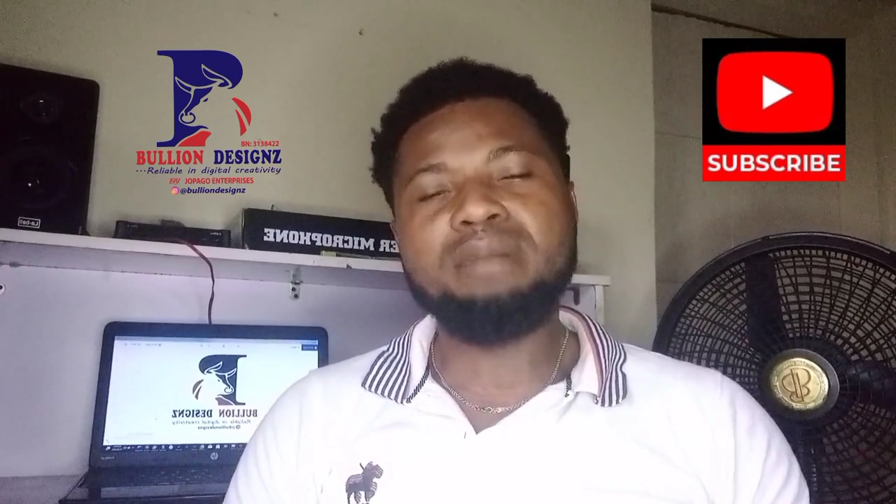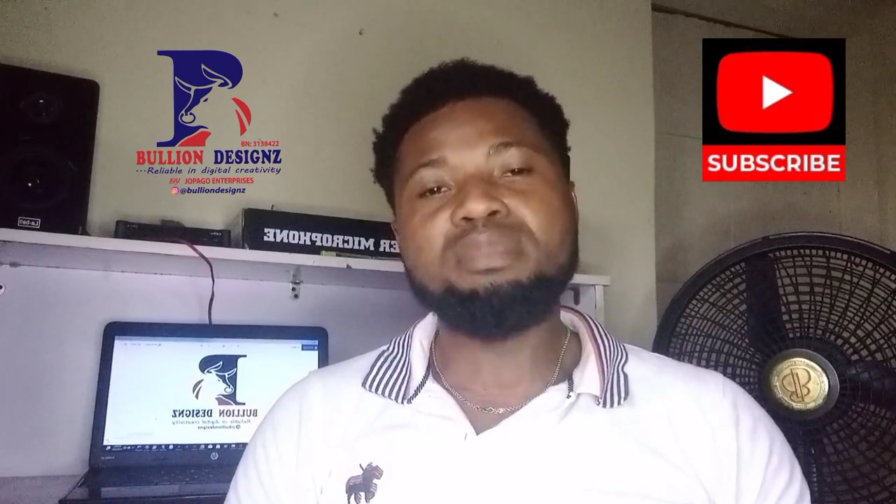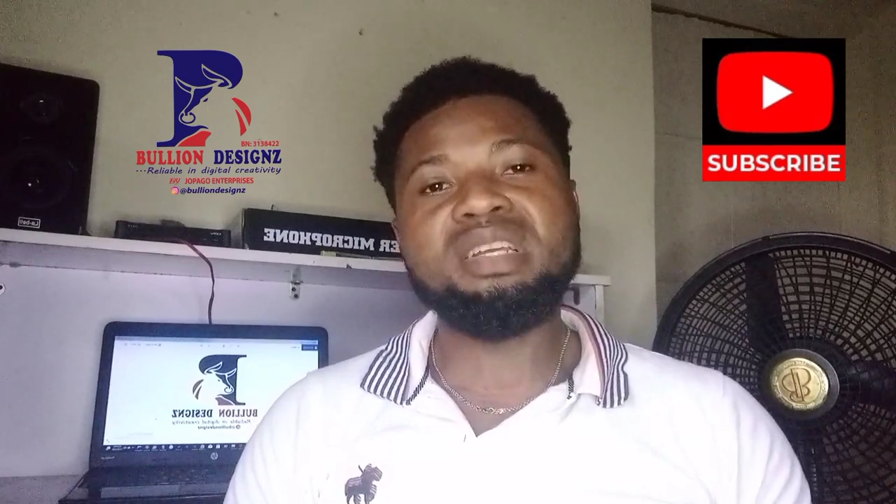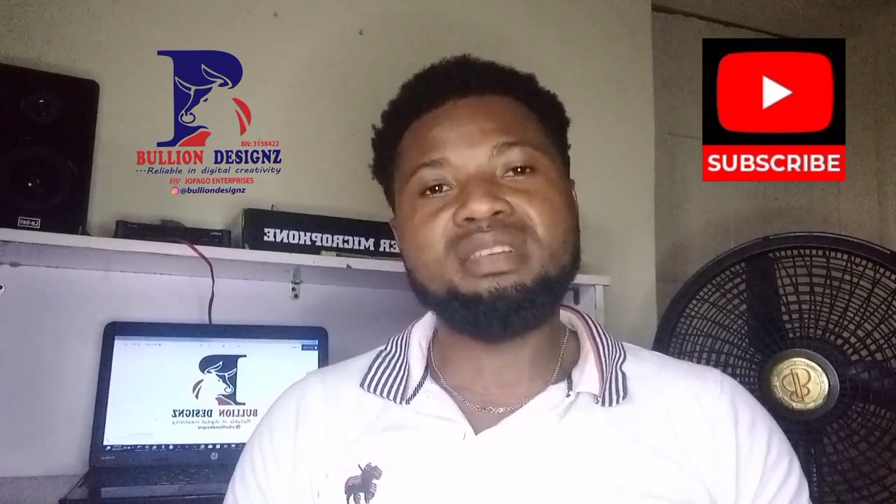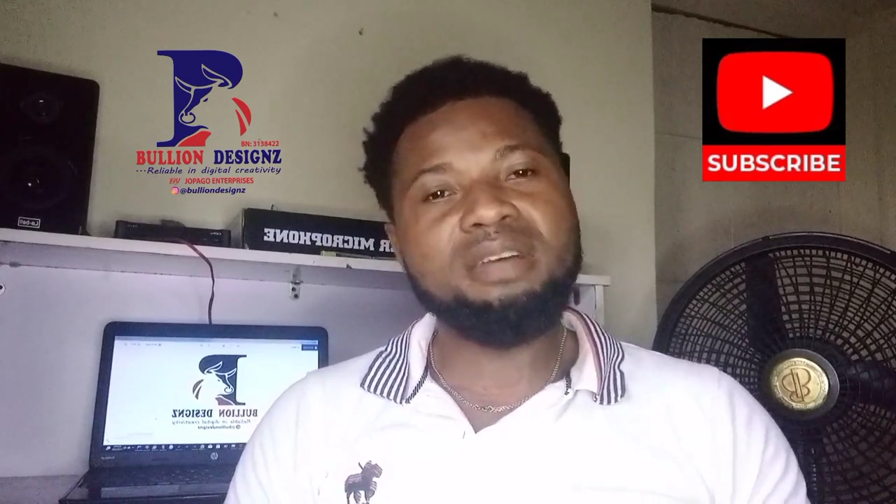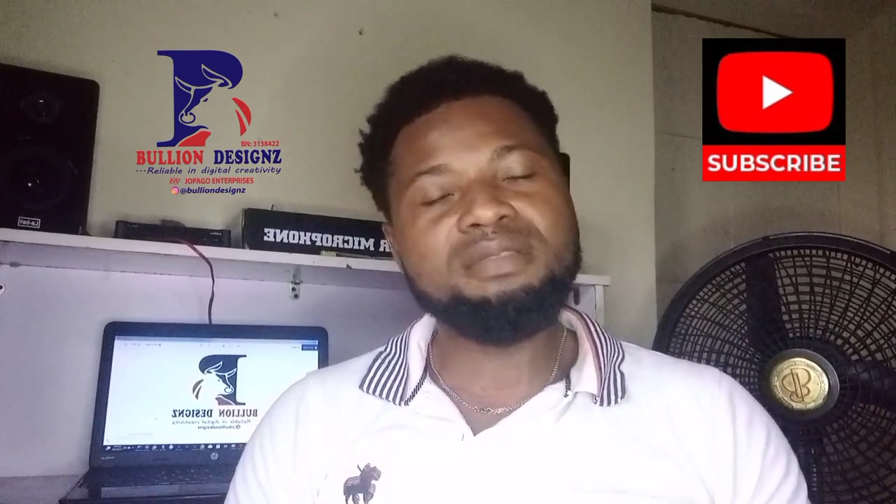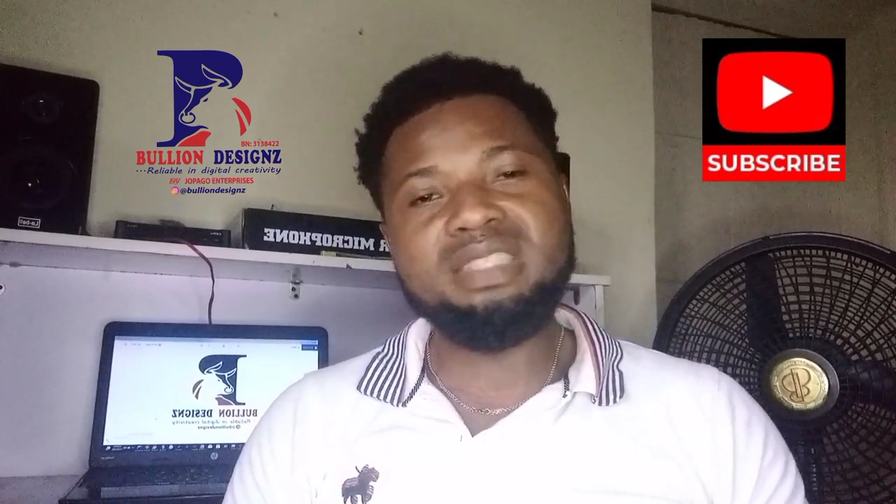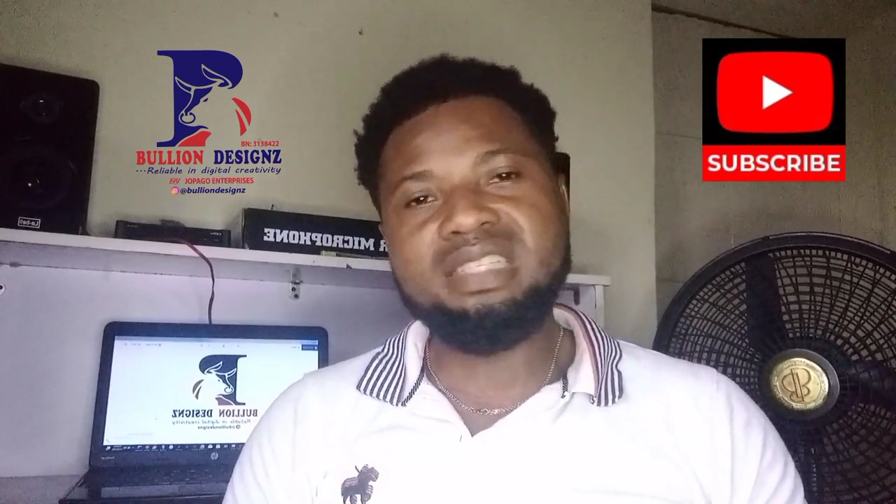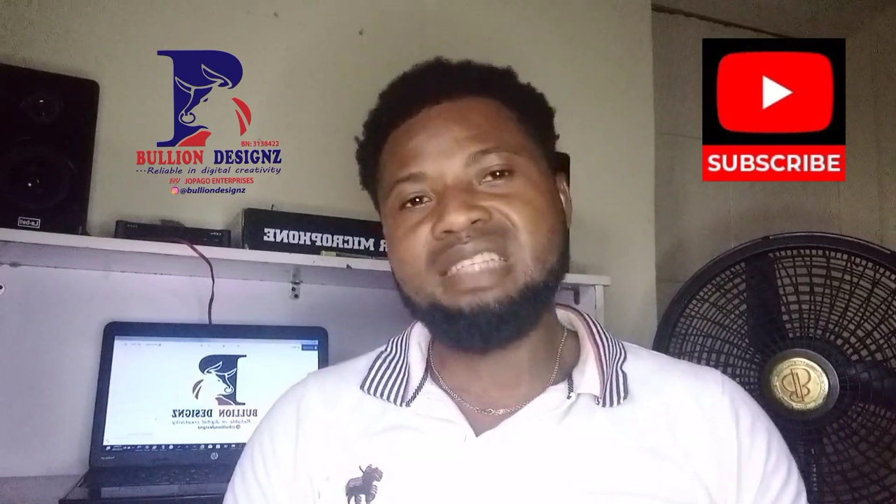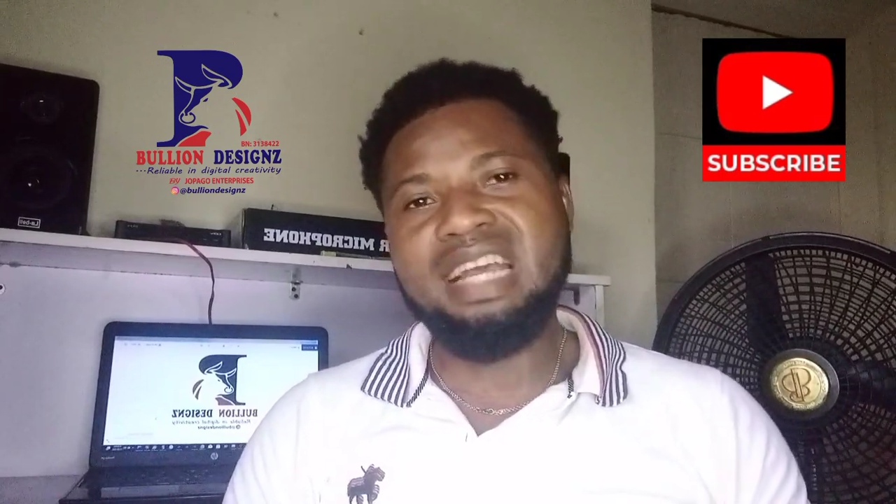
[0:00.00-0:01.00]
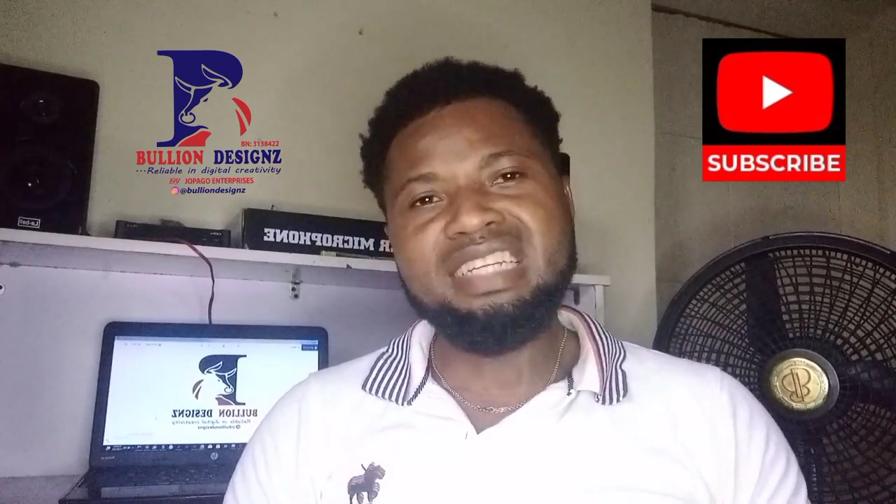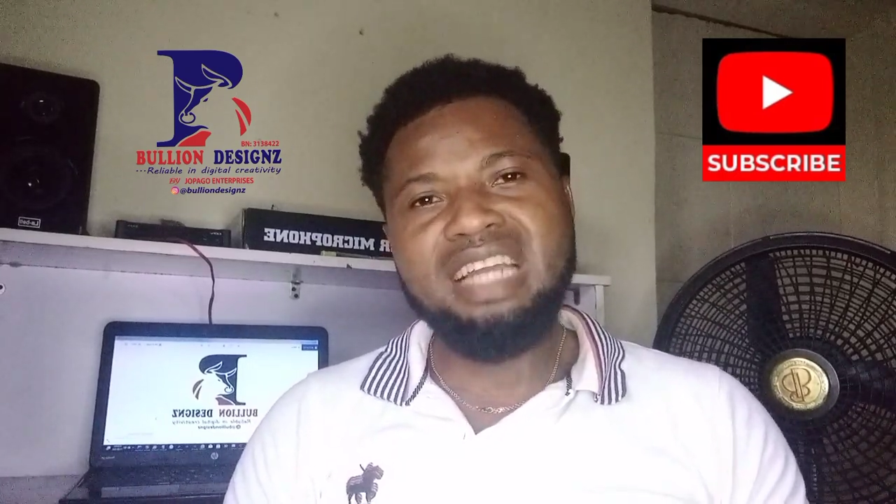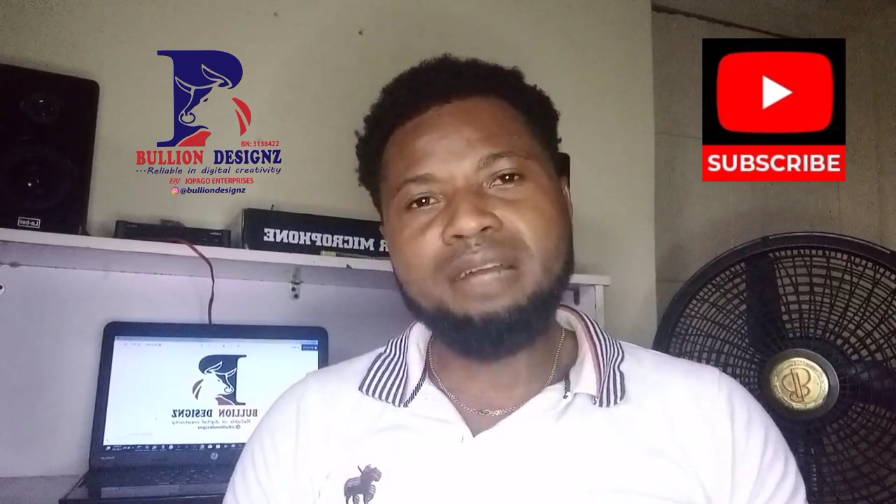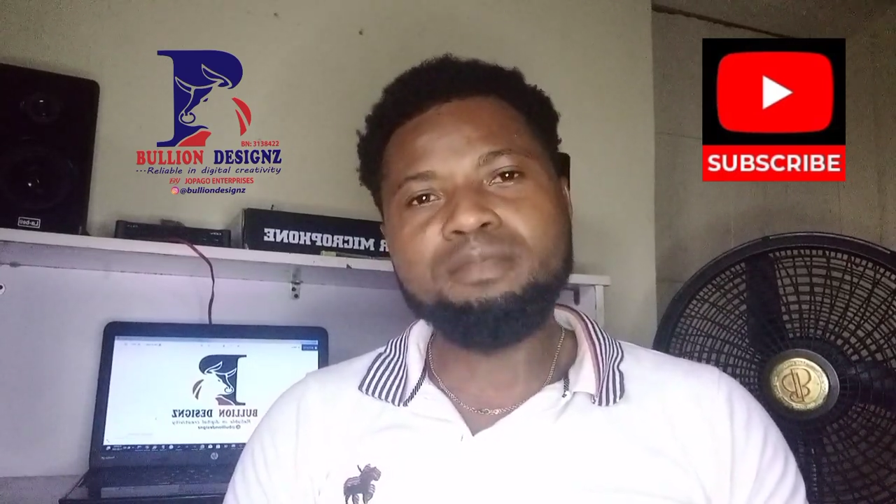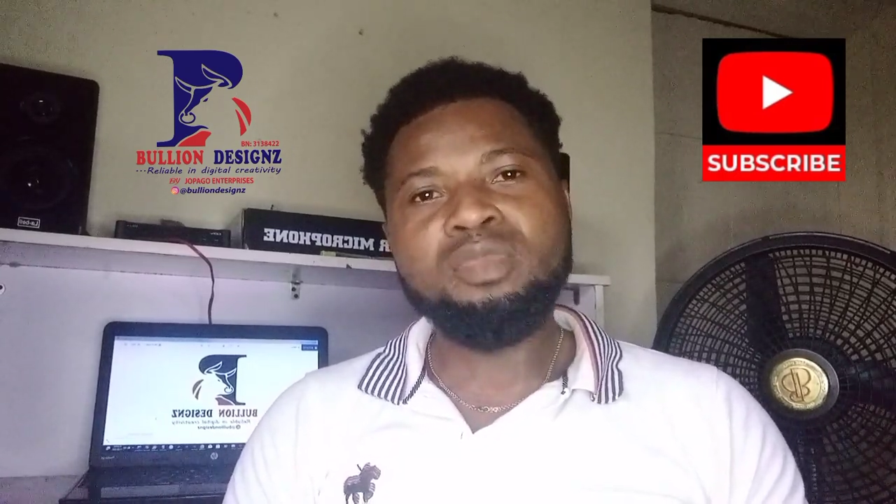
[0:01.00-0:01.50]
I'm a graphic
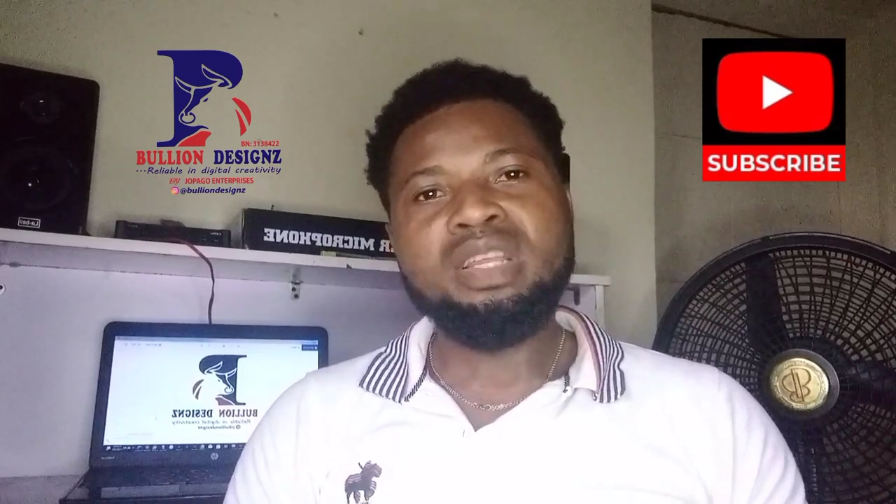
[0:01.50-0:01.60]
designer.